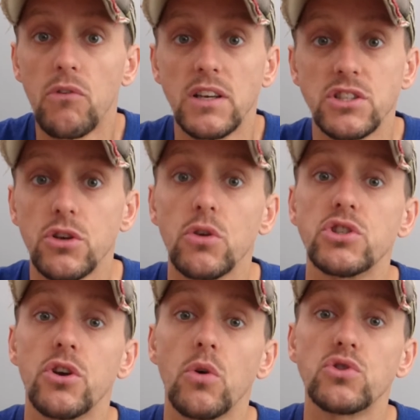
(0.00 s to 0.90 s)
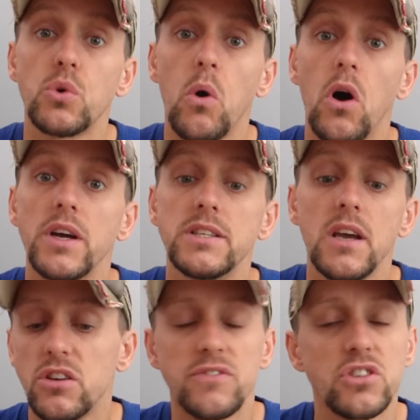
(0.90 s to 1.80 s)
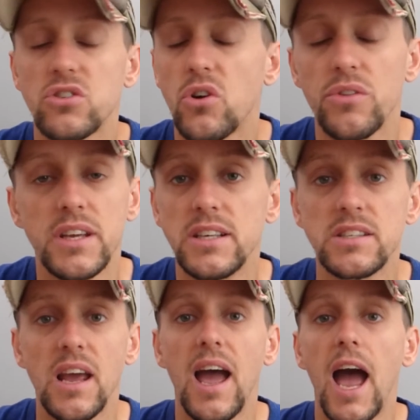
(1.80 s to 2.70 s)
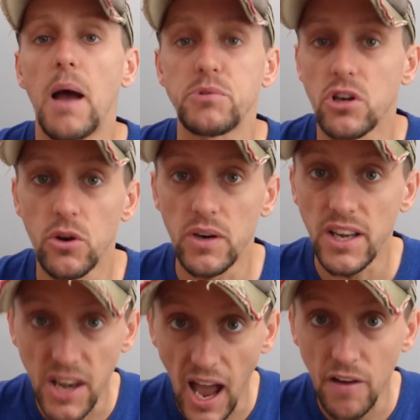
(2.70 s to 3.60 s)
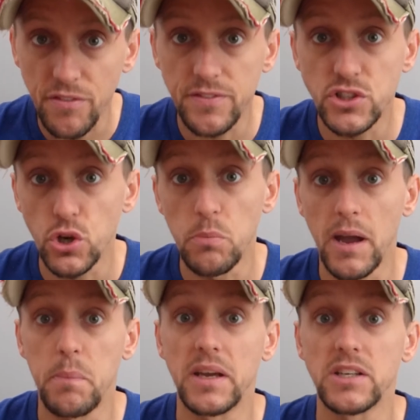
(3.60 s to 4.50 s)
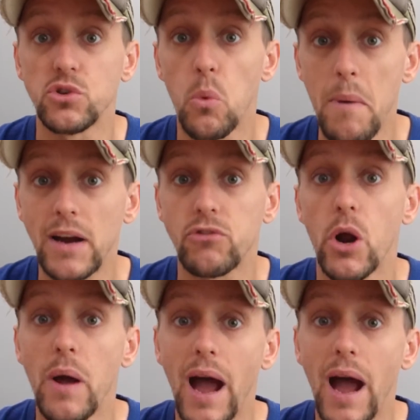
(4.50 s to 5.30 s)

resolution ultra wide. You've just got these absolutely naff 2 megapixel macro